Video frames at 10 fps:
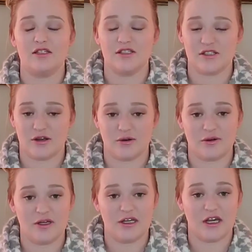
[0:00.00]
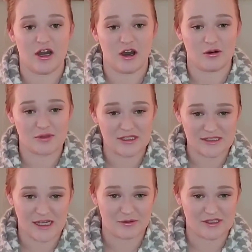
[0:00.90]
So always,
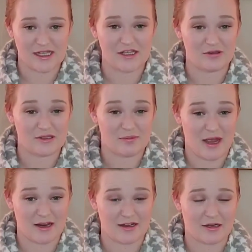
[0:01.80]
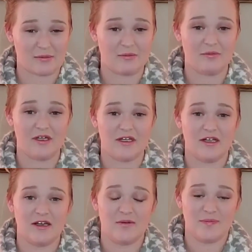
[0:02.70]
I would say, use a backup
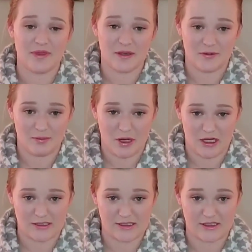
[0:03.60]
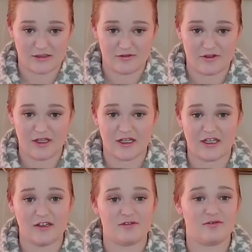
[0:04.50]
positive.
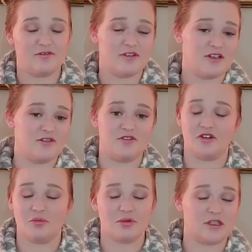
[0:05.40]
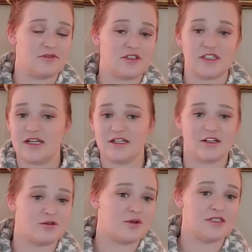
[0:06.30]
If you don't believe it, take
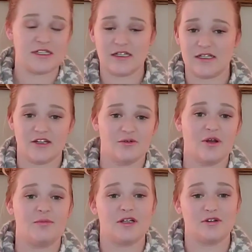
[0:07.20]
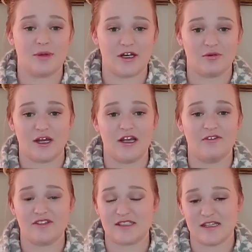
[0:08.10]
another one. But no matter what,
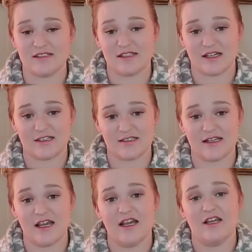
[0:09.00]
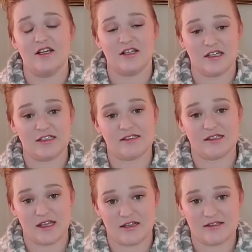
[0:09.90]
if it says yes, it is a
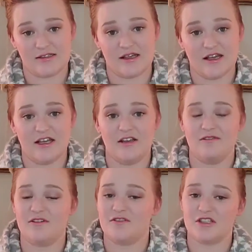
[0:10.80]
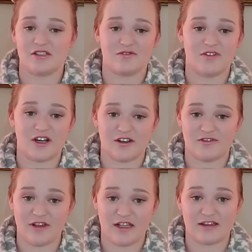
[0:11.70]
yes, even if there's a very
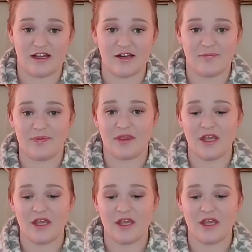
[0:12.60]
faint line.